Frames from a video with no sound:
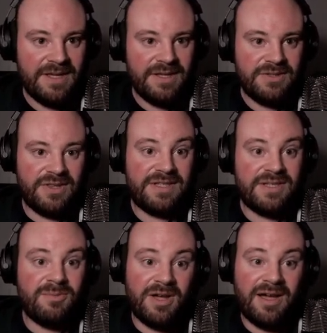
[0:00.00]
So this
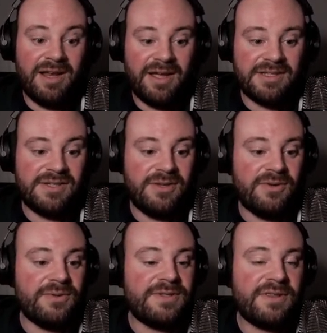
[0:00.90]
is why I like to
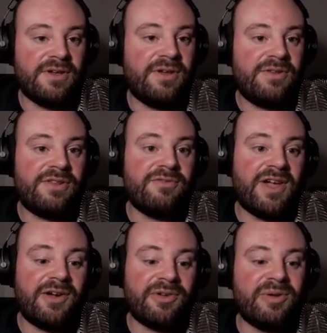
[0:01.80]
use the
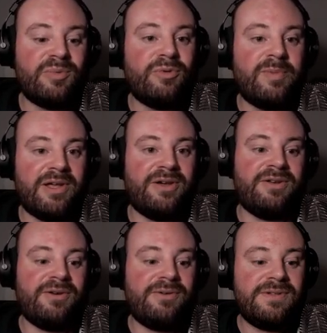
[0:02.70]
variable blur
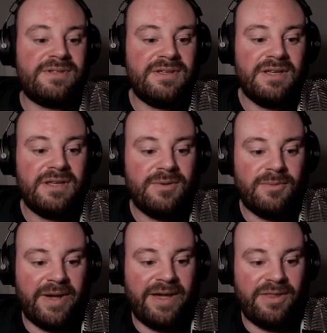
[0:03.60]
node,
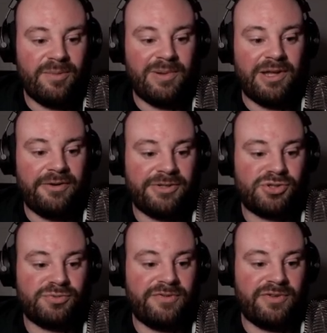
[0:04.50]
where the blur is
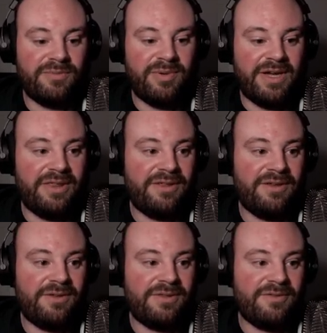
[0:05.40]
driven by
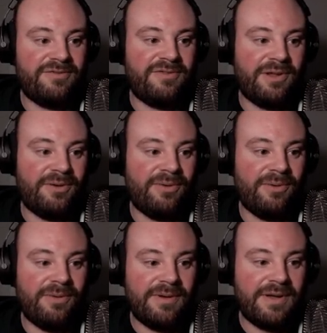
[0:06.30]
the flow
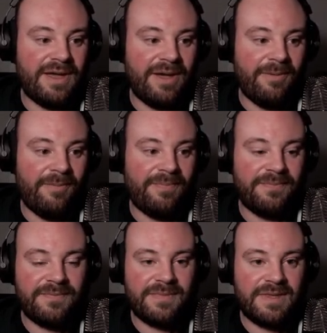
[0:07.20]

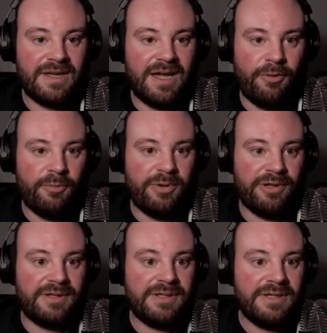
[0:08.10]

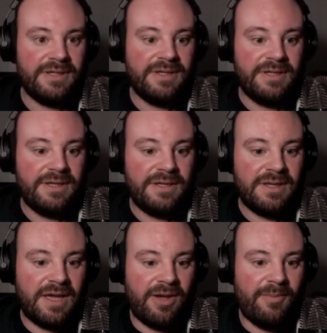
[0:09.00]
output,
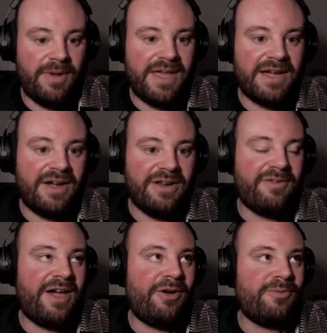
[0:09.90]
and that kind of
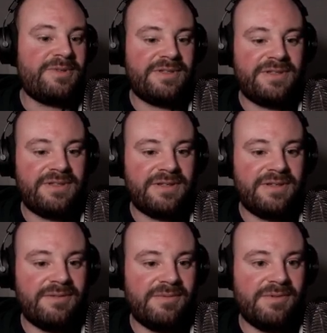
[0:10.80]
helps
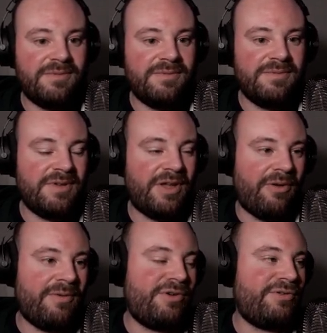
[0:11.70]

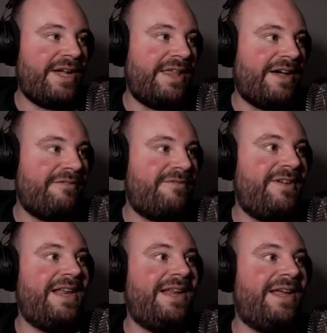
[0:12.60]
create that
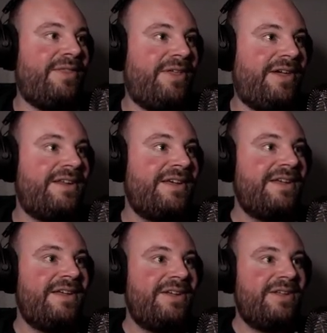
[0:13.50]
feeling that
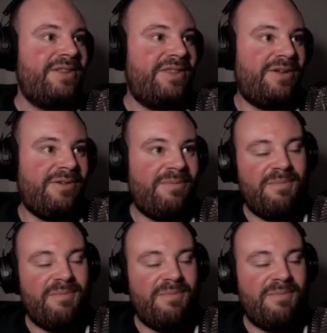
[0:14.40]
the